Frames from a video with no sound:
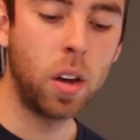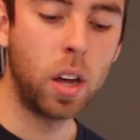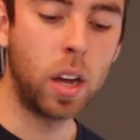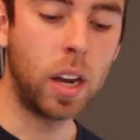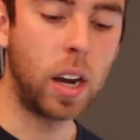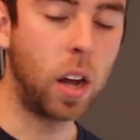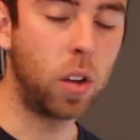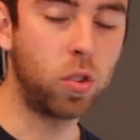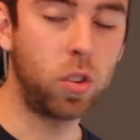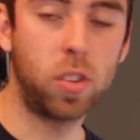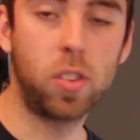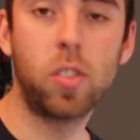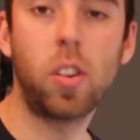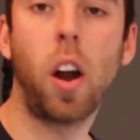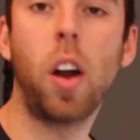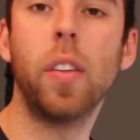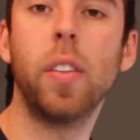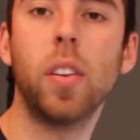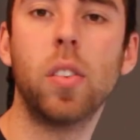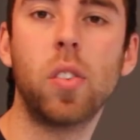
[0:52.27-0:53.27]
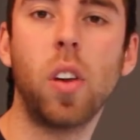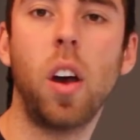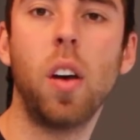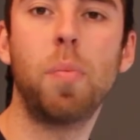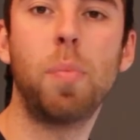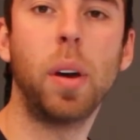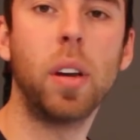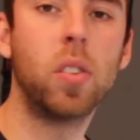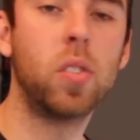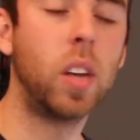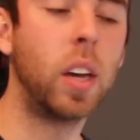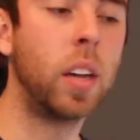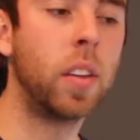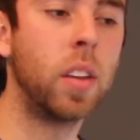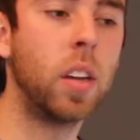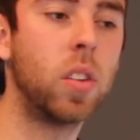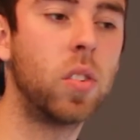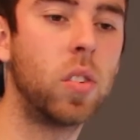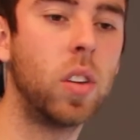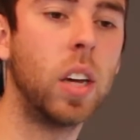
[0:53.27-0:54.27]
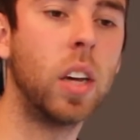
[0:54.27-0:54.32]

and I'll just start this off by saying this,